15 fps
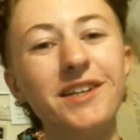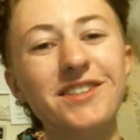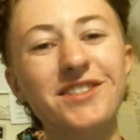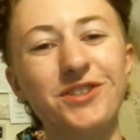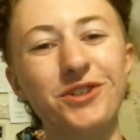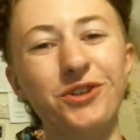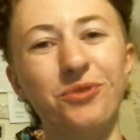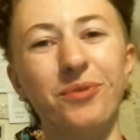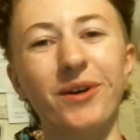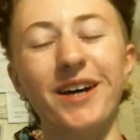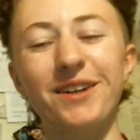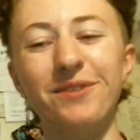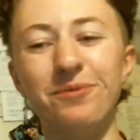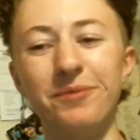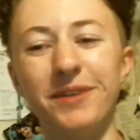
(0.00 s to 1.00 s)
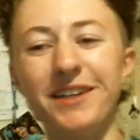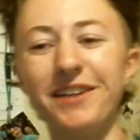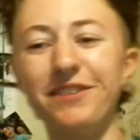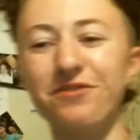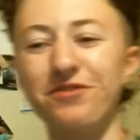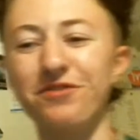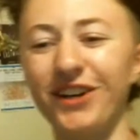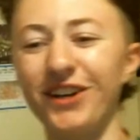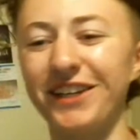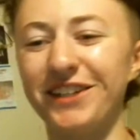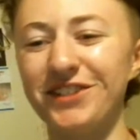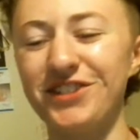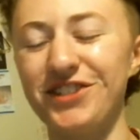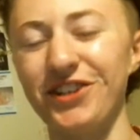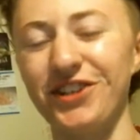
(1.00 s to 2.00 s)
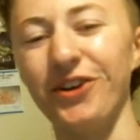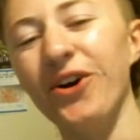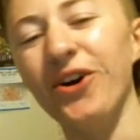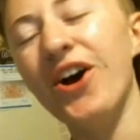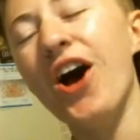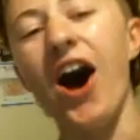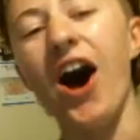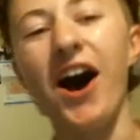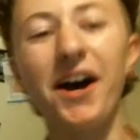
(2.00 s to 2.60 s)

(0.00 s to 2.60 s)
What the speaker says: Me too, bud. Me fucking too.